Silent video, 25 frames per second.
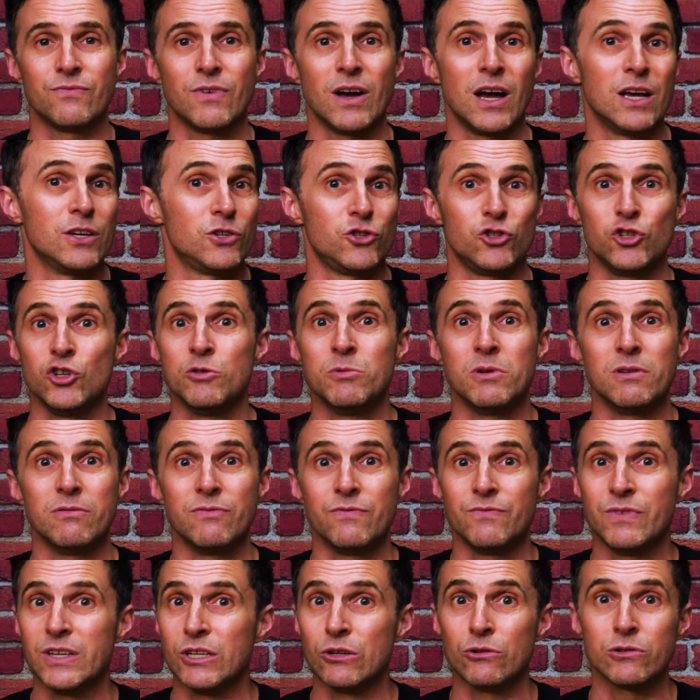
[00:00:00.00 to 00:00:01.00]
I assume it
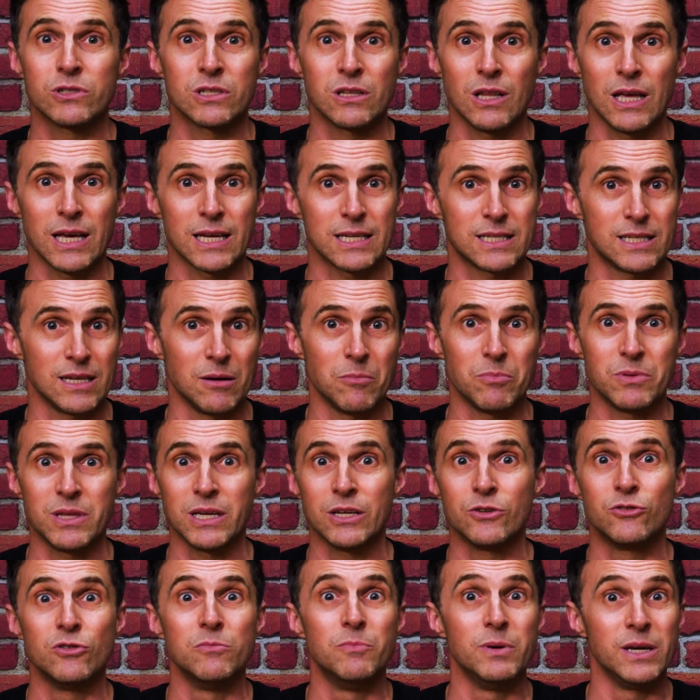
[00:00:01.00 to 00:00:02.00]
feels like
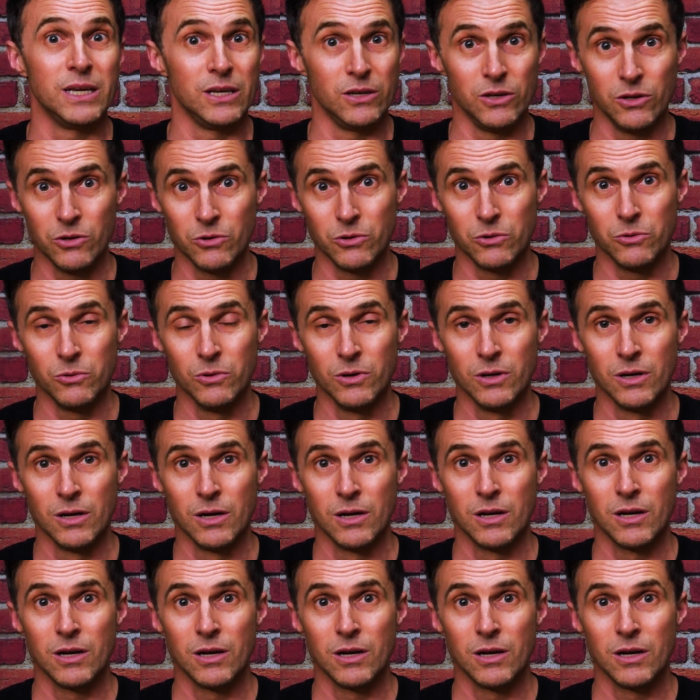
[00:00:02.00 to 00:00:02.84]
something to be you